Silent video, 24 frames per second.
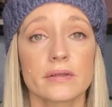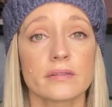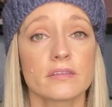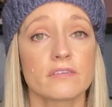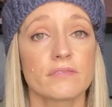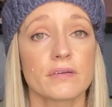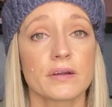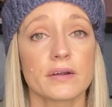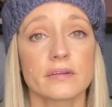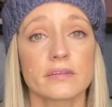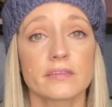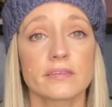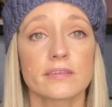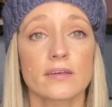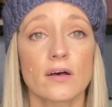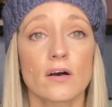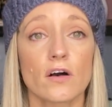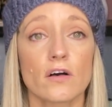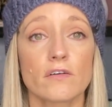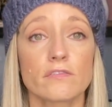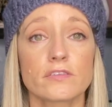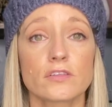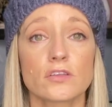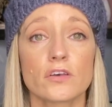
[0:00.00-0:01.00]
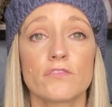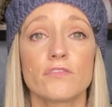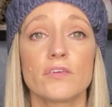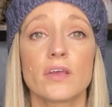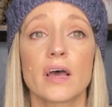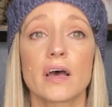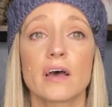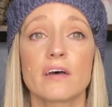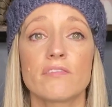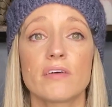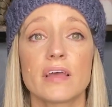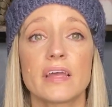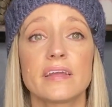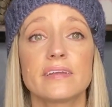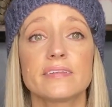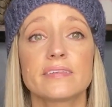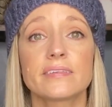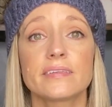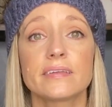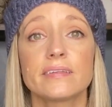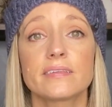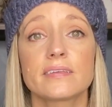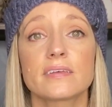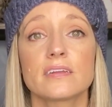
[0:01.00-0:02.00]
It's very soft, so if you have a
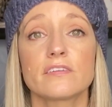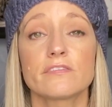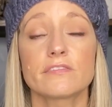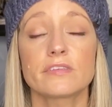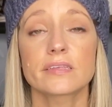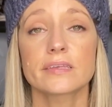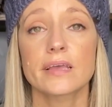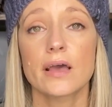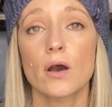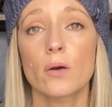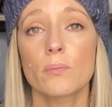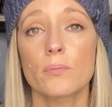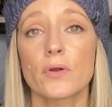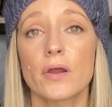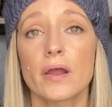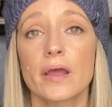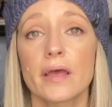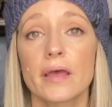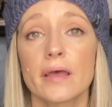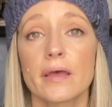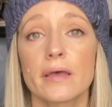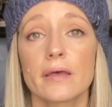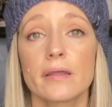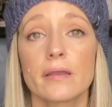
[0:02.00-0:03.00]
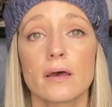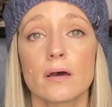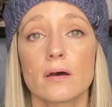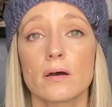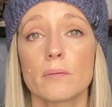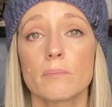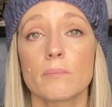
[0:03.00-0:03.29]
sensitive scalp or head,